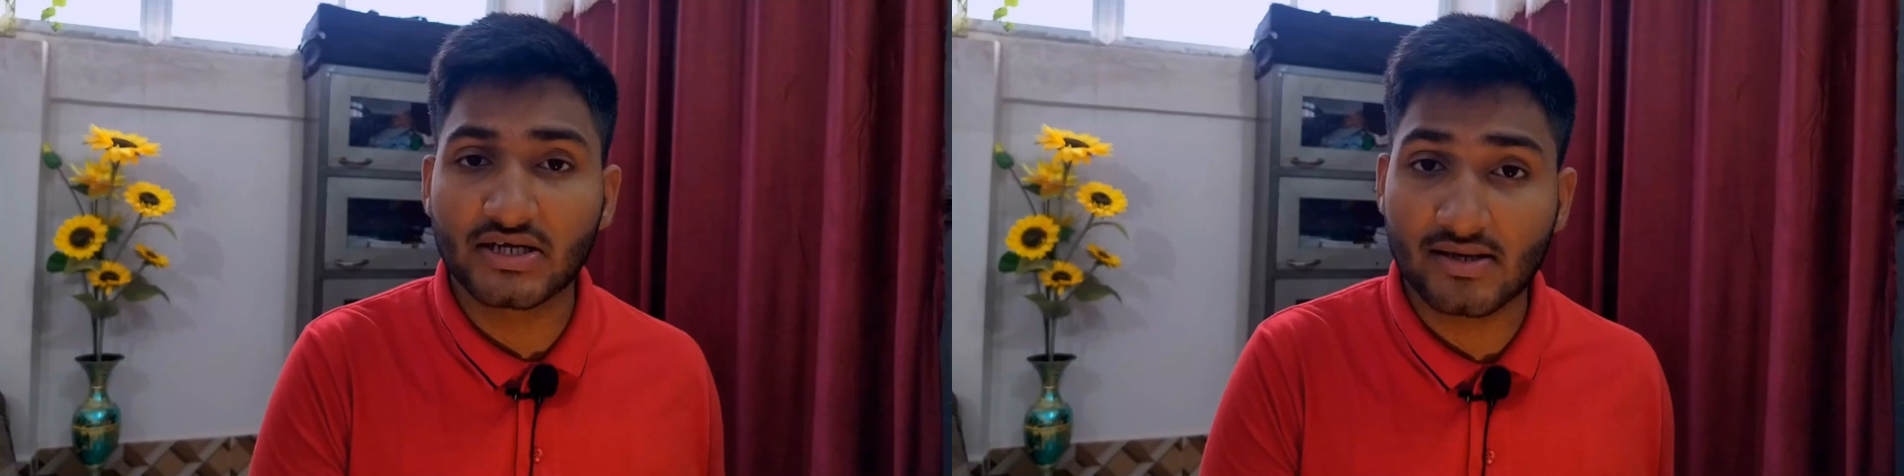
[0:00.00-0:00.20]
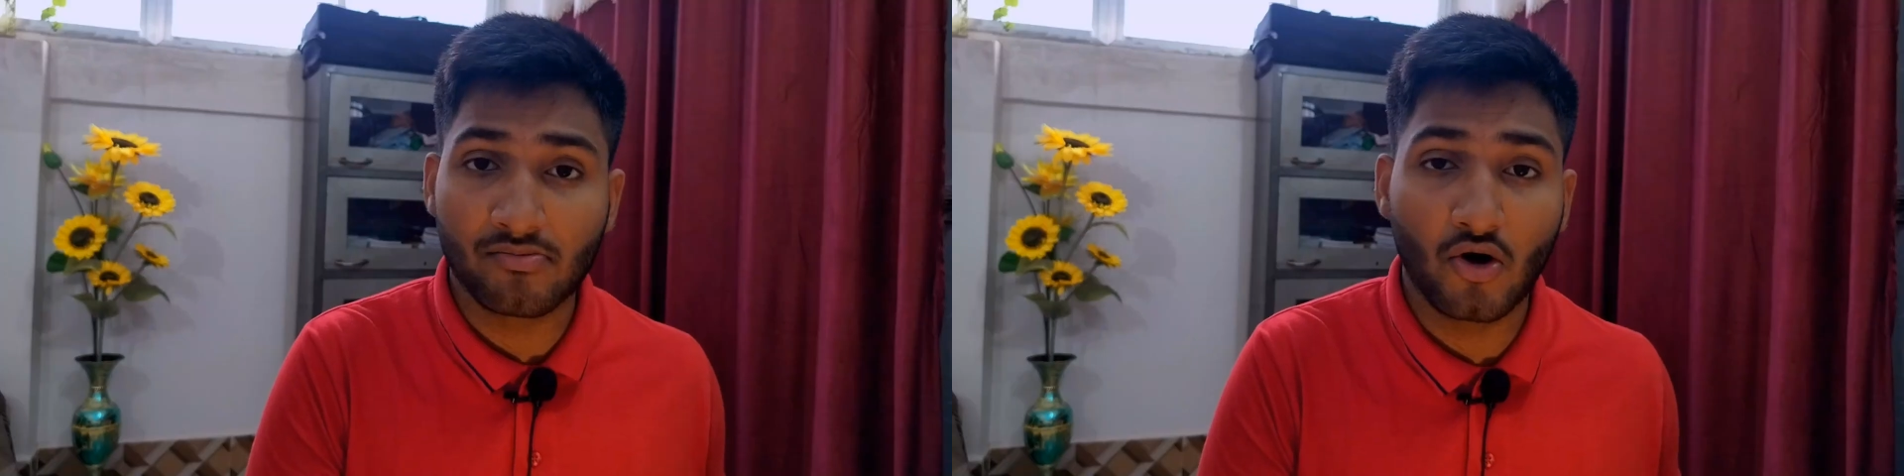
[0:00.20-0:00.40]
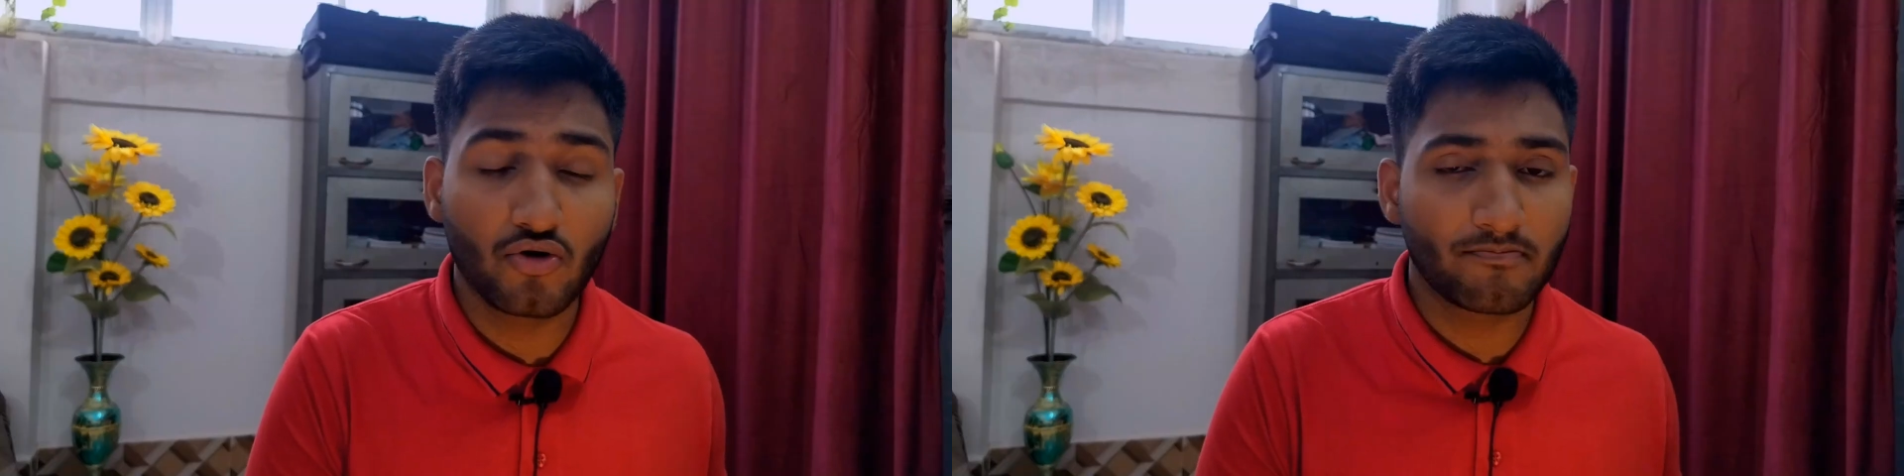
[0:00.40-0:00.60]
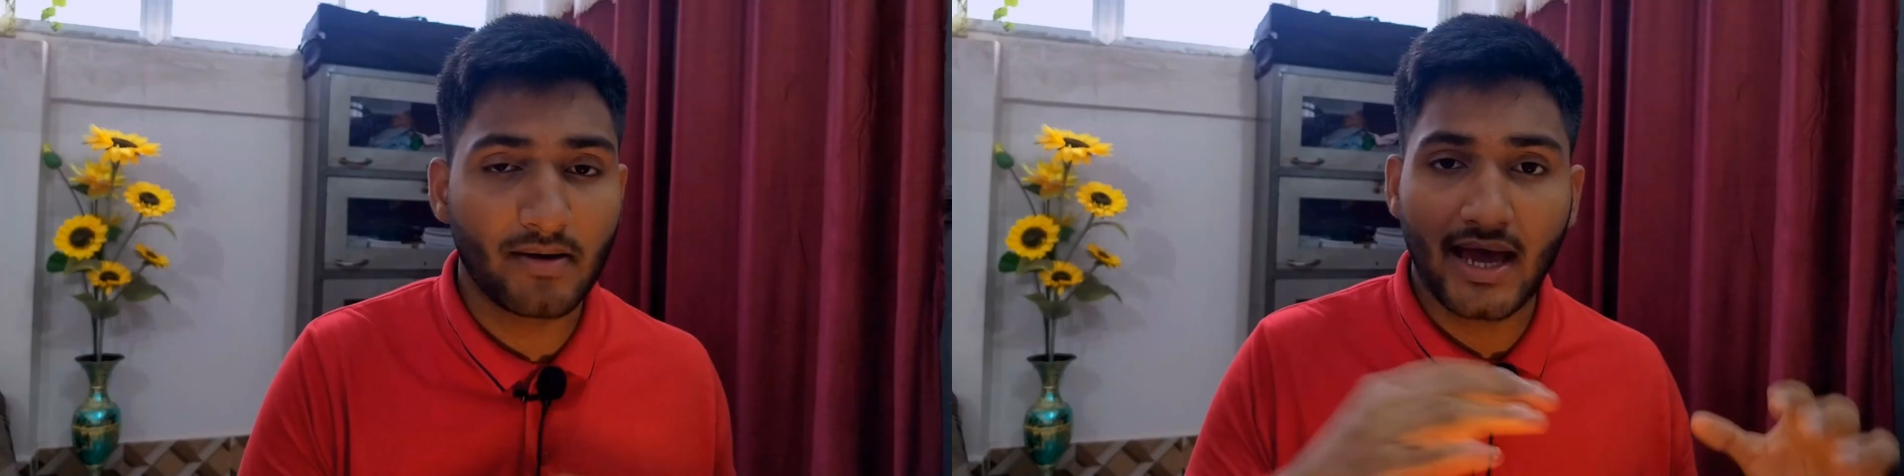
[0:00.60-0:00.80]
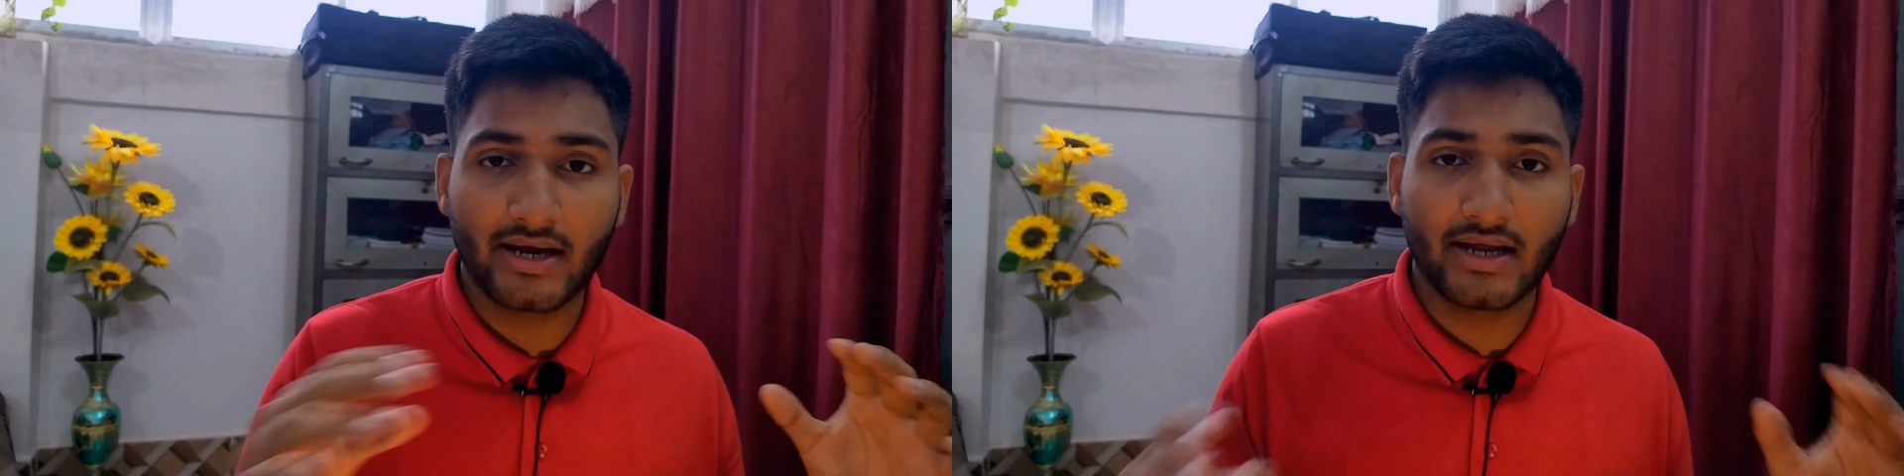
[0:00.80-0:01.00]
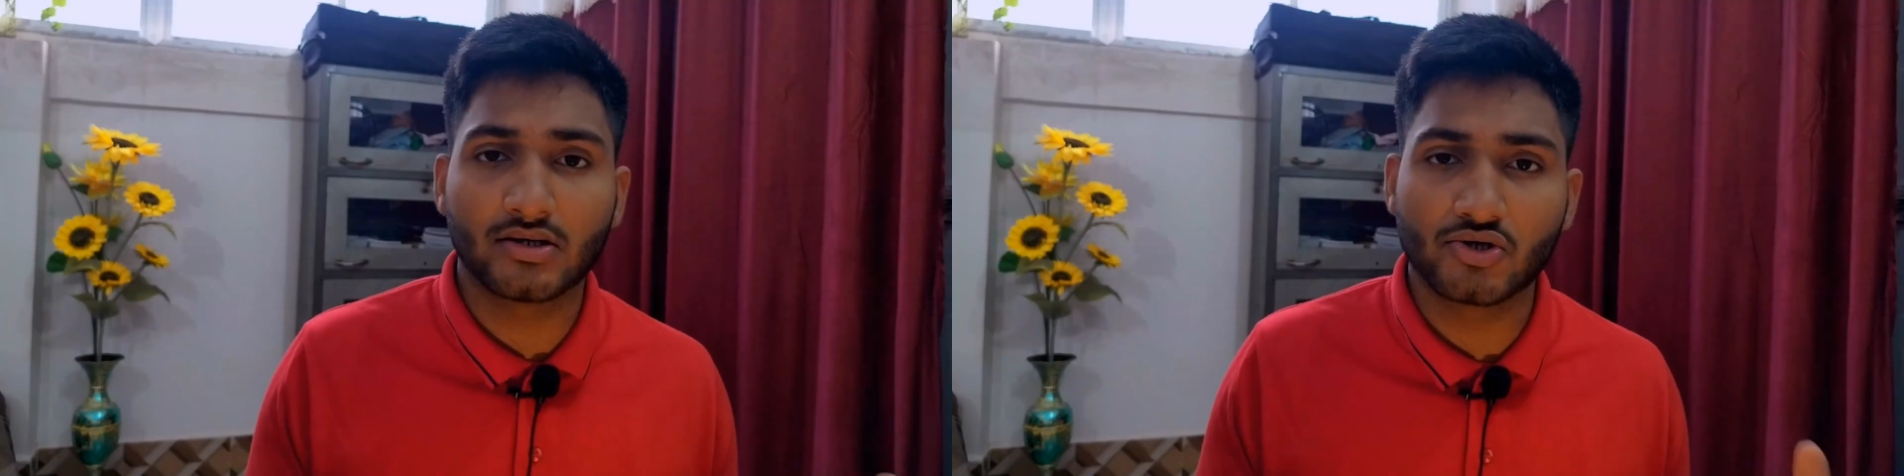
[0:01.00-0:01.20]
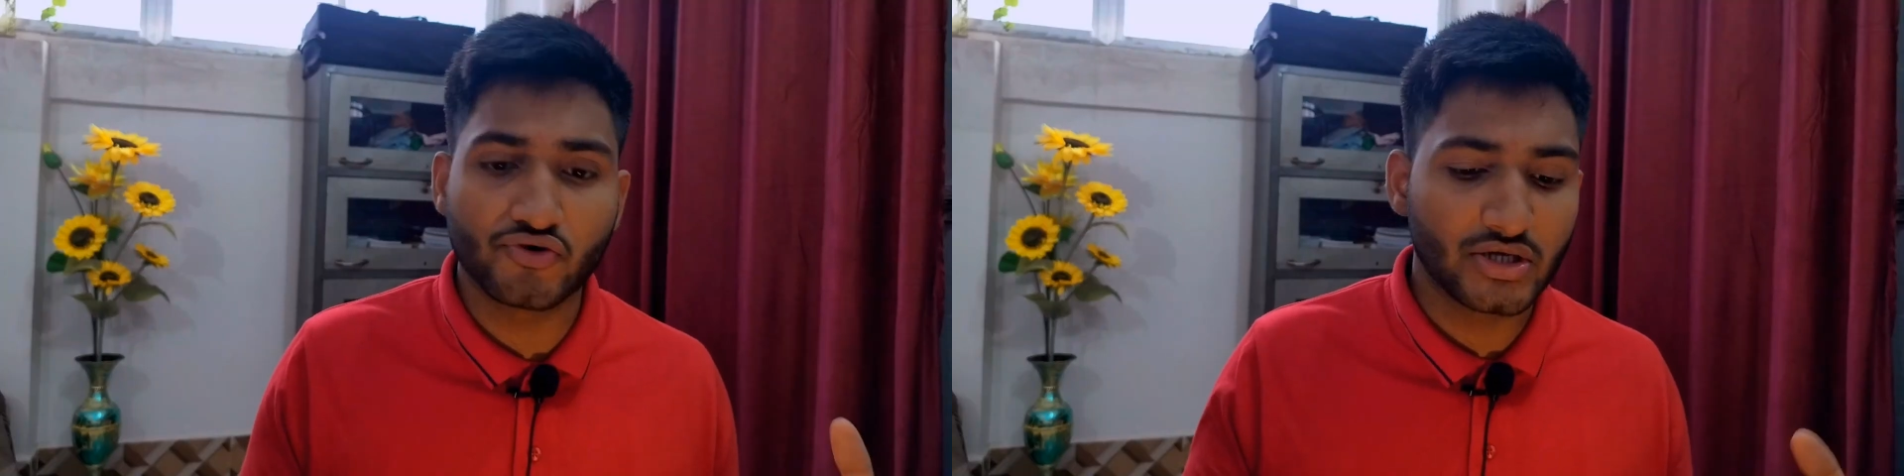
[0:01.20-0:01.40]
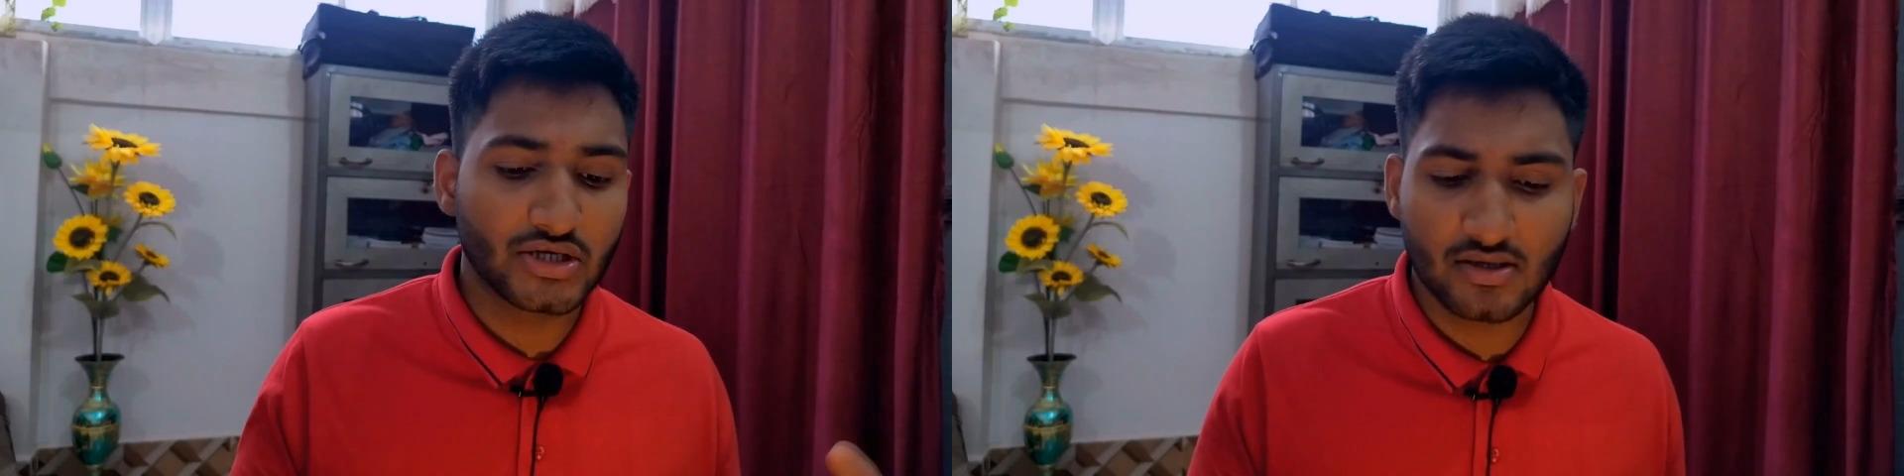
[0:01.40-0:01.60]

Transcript: some notepad and doing